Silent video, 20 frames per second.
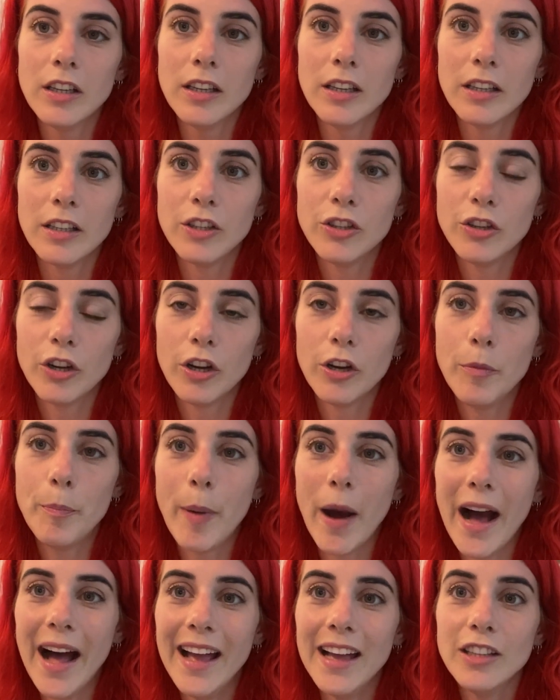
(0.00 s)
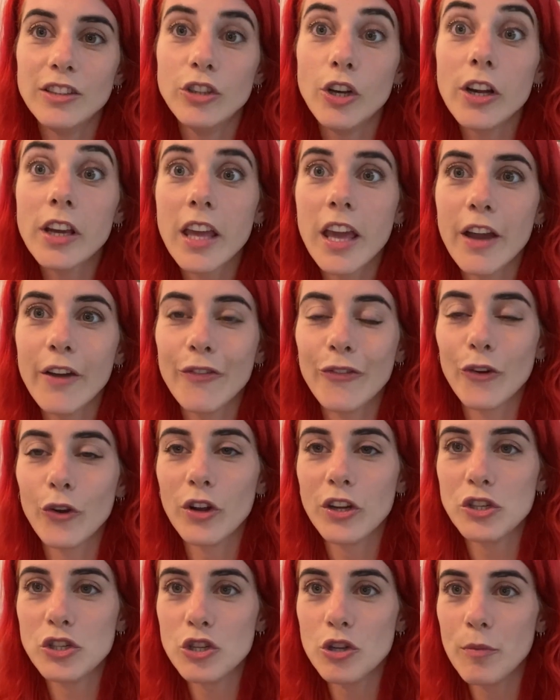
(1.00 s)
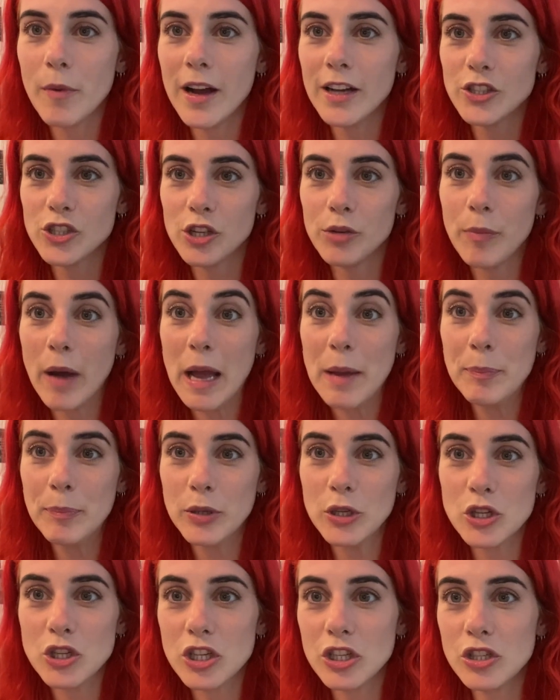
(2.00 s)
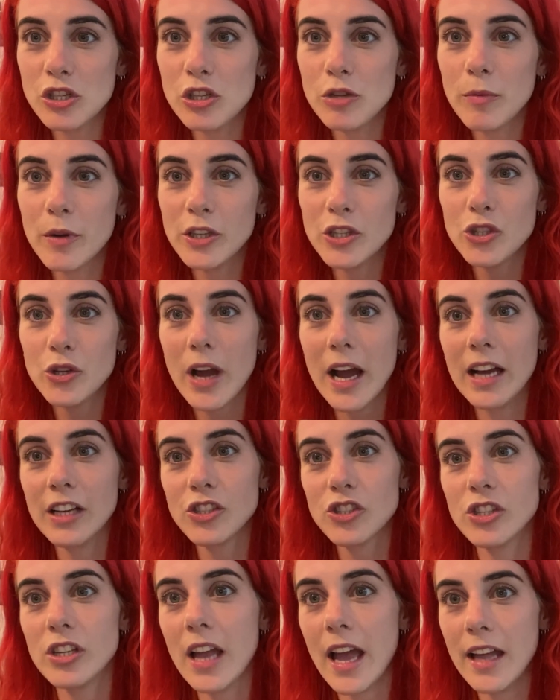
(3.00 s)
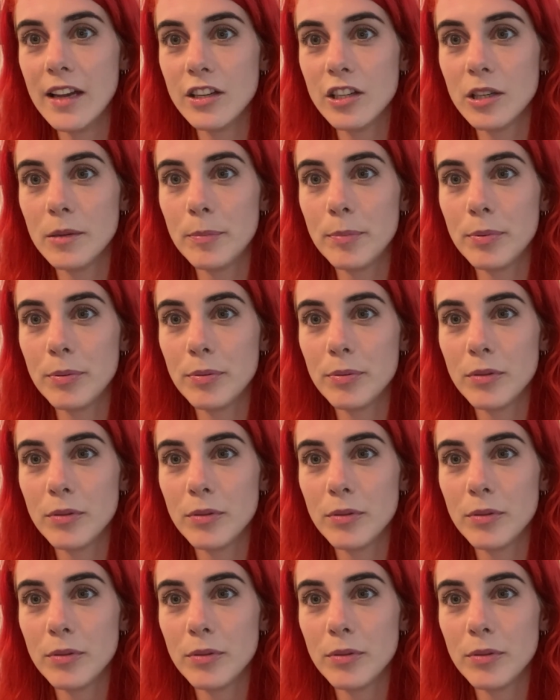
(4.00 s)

by looking for it too much and by pushing too much, you actually end up,